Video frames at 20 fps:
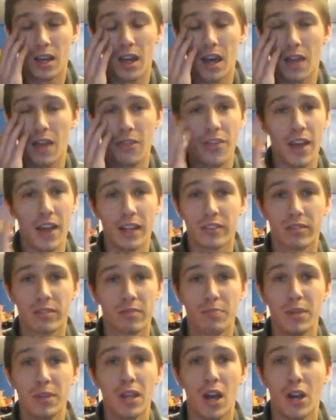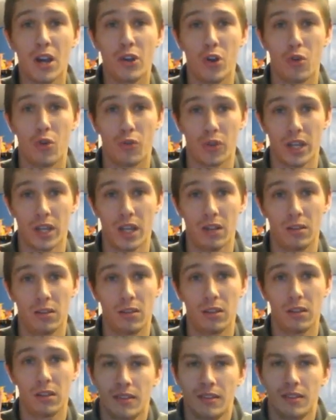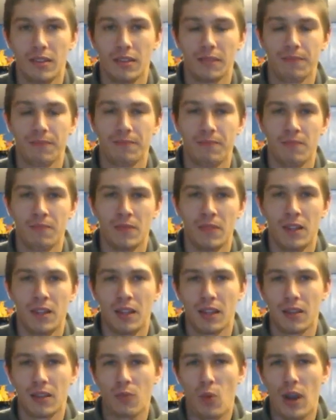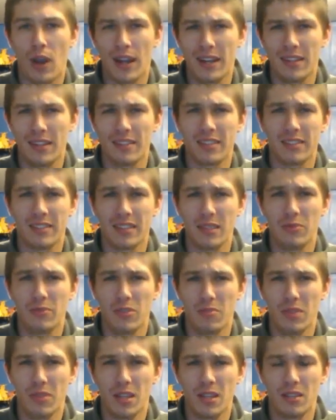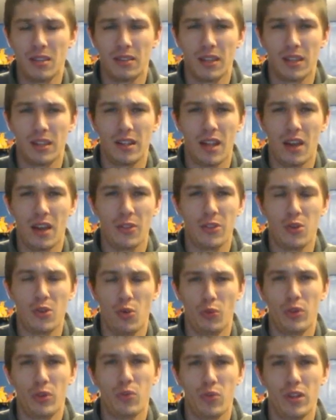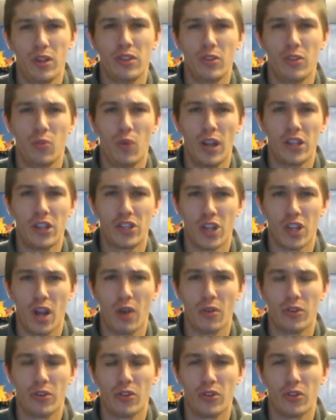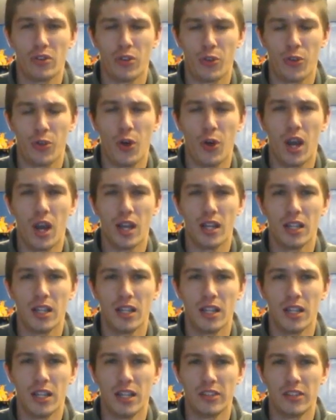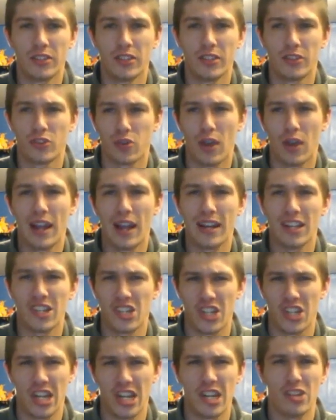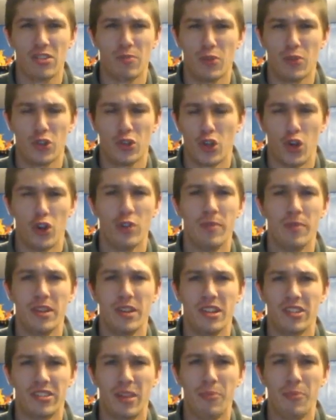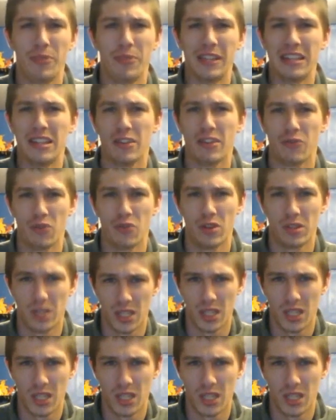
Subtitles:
That's beyond overkill. Like, why does it seem to me like now the only reason why Charizard's a thought is to try to change him or turn him into something different?